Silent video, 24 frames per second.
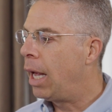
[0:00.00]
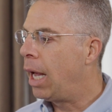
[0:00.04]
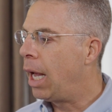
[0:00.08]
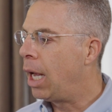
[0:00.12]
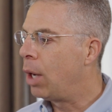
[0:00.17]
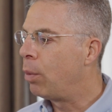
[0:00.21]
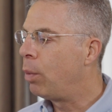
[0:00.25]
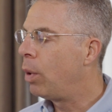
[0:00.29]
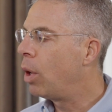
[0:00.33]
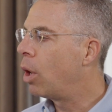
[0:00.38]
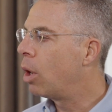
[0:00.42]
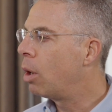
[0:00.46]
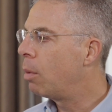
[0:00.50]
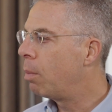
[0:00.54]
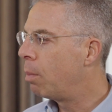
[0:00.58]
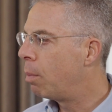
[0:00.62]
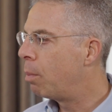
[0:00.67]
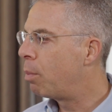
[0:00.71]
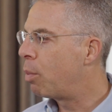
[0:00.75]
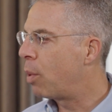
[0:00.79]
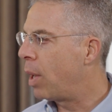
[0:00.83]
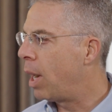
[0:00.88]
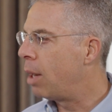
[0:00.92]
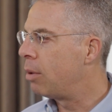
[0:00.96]
And we are
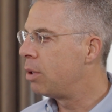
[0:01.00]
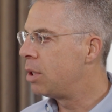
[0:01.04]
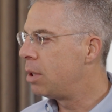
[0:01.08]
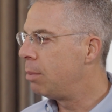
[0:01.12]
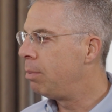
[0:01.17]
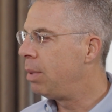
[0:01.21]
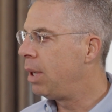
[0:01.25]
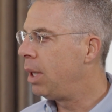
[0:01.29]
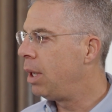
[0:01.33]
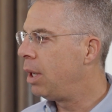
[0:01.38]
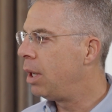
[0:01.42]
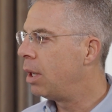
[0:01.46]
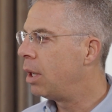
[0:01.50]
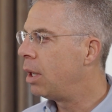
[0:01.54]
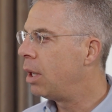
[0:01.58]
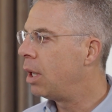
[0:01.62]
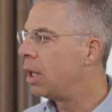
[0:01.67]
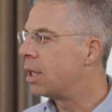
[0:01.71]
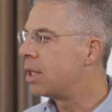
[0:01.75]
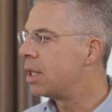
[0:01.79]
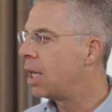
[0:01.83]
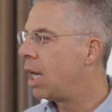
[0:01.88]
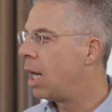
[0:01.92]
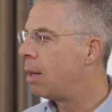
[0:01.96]
proud to be
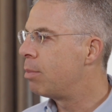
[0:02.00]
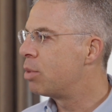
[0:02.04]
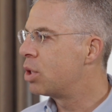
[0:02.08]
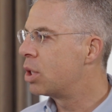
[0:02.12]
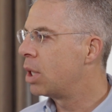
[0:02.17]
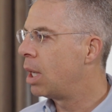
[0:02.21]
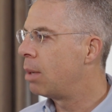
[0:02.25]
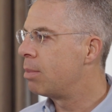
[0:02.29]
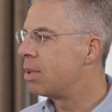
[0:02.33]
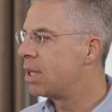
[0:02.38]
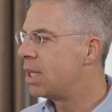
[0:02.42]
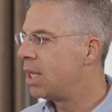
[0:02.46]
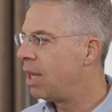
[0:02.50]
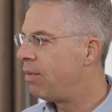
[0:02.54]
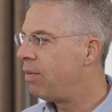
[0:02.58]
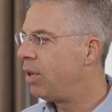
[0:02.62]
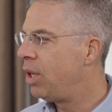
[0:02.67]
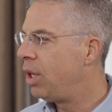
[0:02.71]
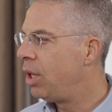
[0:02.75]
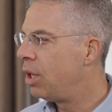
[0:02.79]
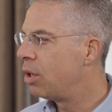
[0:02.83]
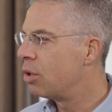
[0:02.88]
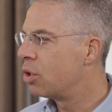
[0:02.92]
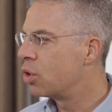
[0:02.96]
a top shop
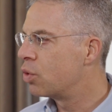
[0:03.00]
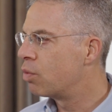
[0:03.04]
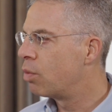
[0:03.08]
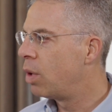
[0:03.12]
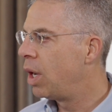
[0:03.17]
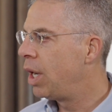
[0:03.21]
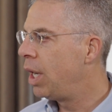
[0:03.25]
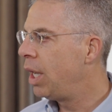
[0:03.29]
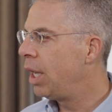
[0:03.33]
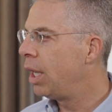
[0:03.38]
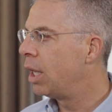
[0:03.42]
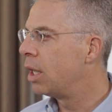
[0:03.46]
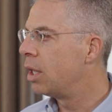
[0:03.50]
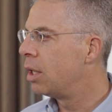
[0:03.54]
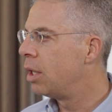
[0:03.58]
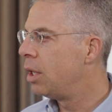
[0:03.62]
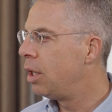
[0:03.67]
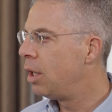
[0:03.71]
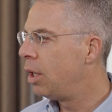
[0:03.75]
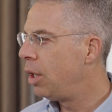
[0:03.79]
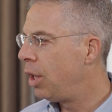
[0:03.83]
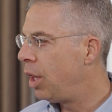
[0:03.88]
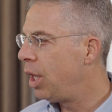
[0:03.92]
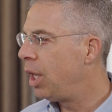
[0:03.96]
7 years running
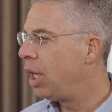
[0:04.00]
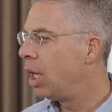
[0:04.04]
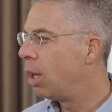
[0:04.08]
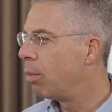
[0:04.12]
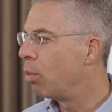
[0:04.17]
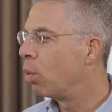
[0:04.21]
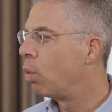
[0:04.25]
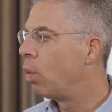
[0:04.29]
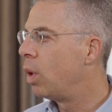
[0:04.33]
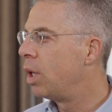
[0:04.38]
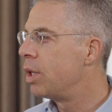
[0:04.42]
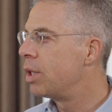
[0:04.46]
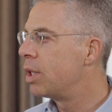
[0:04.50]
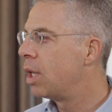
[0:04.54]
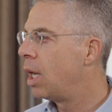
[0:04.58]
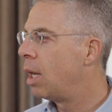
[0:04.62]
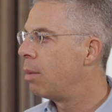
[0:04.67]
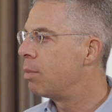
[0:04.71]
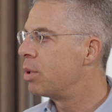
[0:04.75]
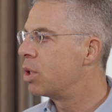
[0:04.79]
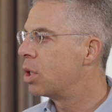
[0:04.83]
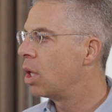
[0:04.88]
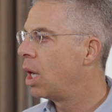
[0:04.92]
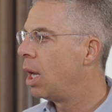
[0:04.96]
and the #1
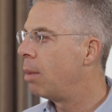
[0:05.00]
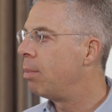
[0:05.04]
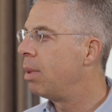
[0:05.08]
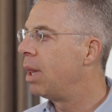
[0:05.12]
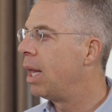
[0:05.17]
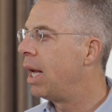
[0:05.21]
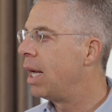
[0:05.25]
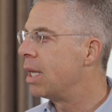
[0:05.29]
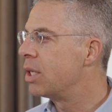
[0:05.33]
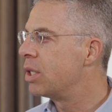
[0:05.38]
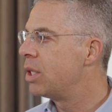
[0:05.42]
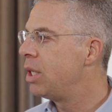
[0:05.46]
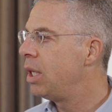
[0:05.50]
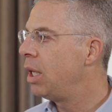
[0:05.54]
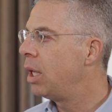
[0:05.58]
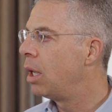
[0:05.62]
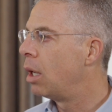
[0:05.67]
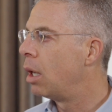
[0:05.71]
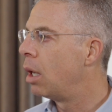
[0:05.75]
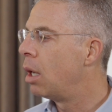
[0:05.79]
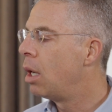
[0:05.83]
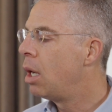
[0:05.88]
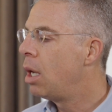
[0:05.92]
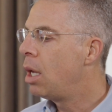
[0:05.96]
top shop last
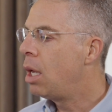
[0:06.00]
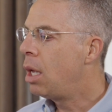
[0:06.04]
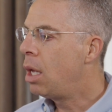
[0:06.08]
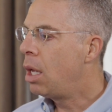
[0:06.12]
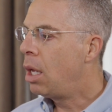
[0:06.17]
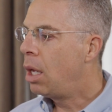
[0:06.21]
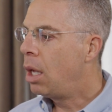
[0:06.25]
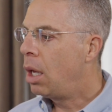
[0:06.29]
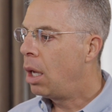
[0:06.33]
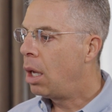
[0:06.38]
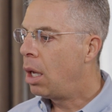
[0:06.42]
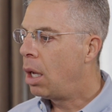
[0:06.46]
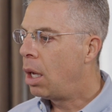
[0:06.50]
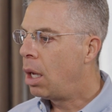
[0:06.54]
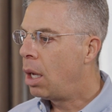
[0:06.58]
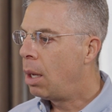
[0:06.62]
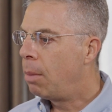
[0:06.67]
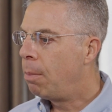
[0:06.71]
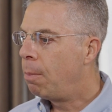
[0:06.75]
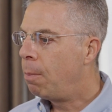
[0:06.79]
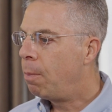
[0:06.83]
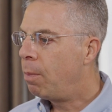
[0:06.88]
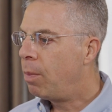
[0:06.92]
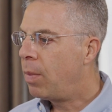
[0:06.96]
year.
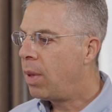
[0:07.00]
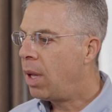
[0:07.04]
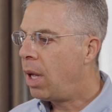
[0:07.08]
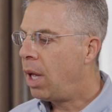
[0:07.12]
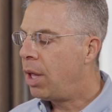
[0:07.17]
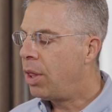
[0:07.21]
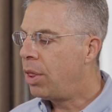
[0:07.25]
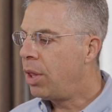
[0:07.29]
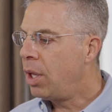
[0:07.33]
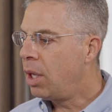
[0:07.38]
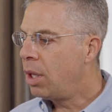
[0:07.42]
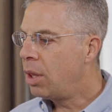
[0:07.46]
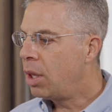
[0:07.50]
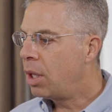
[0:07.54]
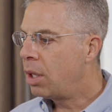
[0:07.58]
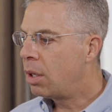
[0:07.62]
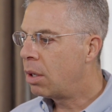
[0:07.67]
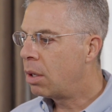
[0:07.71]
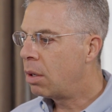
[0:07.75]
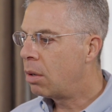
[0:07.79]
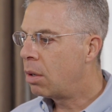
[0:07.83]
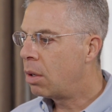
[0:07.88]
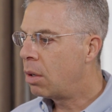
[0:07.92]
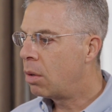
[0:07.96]
I think
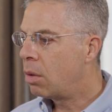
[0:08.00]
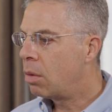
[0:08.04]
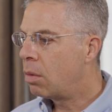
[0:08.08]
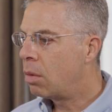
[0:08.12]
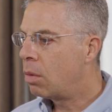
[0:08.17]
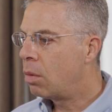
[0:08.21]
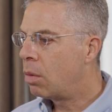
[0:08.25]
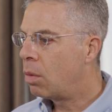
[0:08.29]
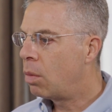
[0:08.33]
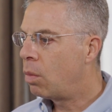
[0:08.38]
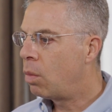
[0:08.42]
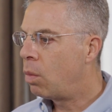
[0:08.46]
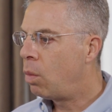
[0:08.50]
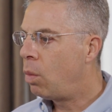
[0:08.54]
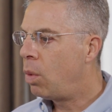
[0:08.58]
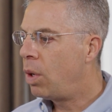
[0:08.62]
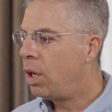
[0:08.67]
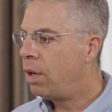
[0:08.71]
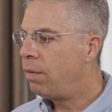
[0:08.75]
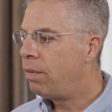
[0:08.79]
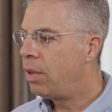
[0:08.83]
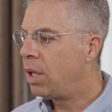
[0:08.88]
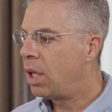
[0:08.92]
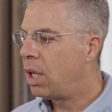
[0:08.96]
that
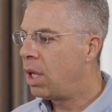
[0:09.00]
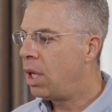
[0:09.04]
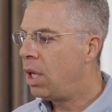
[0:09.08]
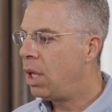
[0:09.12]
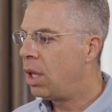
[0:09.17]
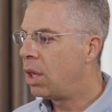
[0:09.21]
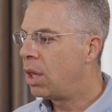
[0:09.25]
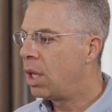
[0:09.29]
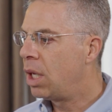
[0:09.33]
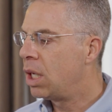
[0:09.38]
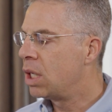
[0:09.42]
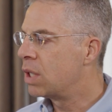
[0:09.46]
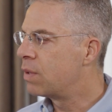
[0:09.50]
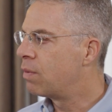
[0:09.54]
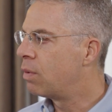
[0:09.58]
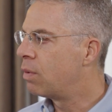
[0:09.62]
one of the key things